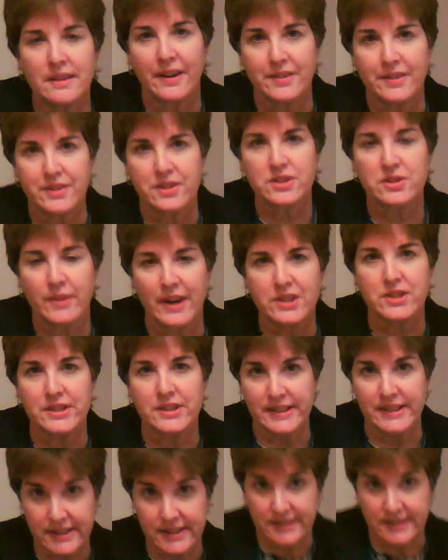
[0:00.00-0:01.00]
Our discretion
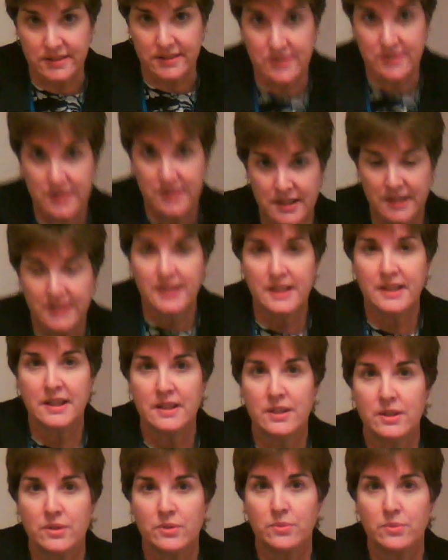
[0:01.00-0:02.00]
is,
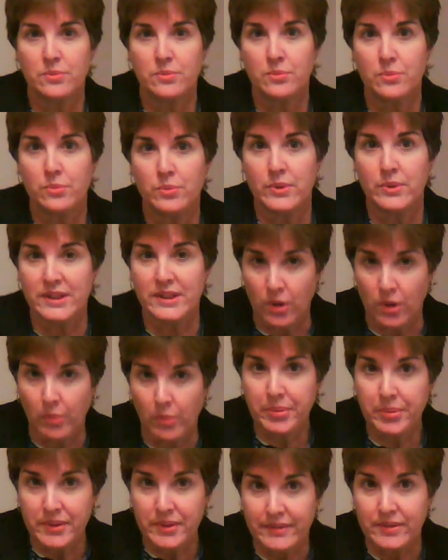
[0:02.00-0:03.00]
we don't
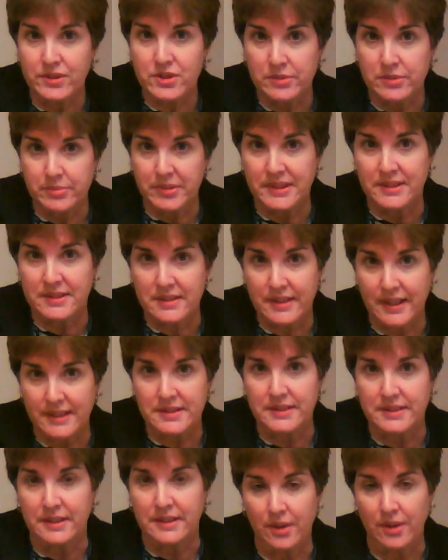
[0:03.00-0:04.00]
believe you should be
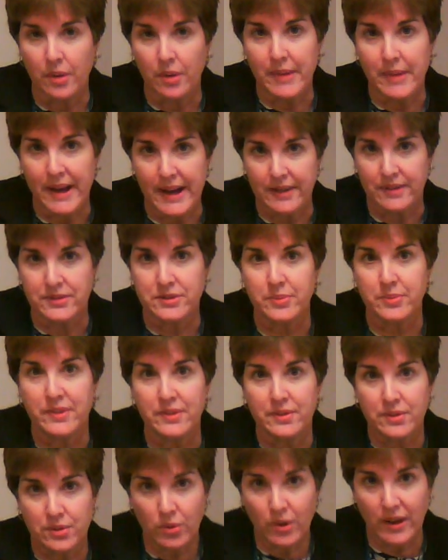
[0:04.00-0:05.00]
discussing adult matters with
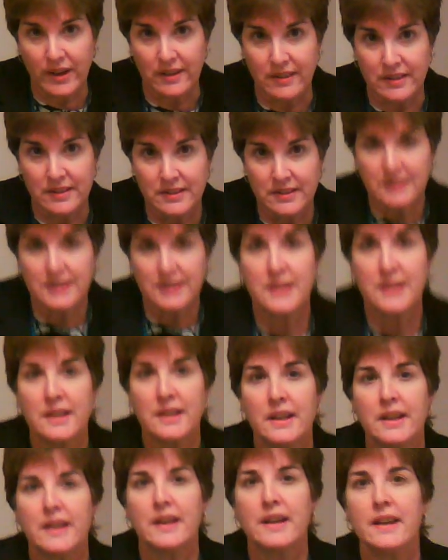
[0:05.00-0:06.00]
your daughter.
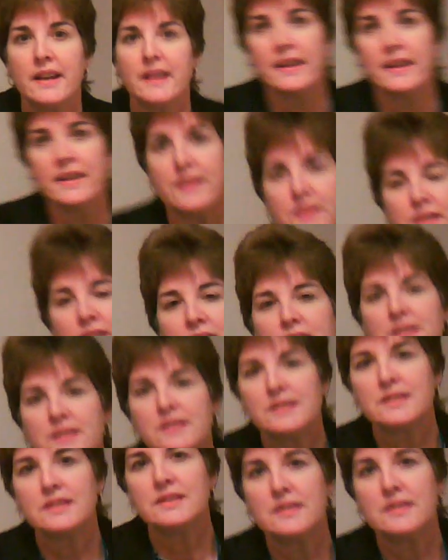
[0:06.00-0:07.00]
Okay, so you really can't
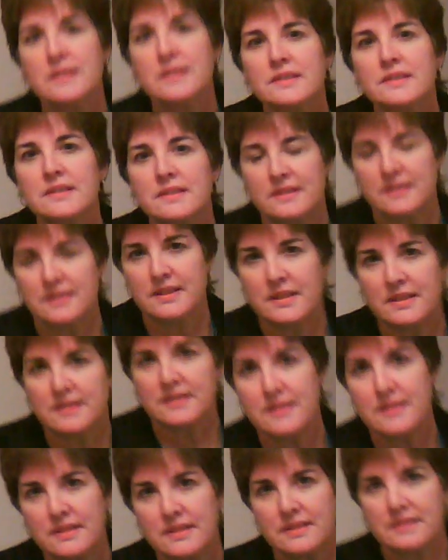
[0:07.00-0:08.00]
cite any
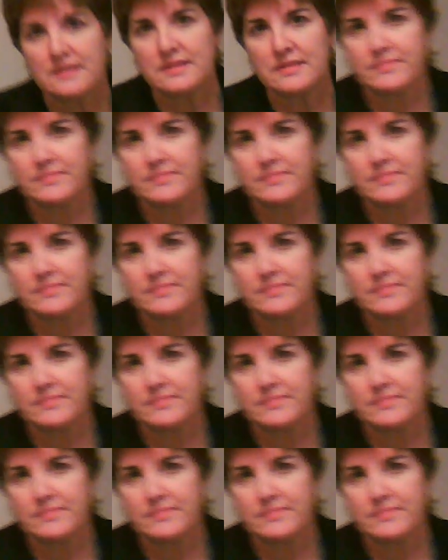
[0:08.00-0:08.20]
particular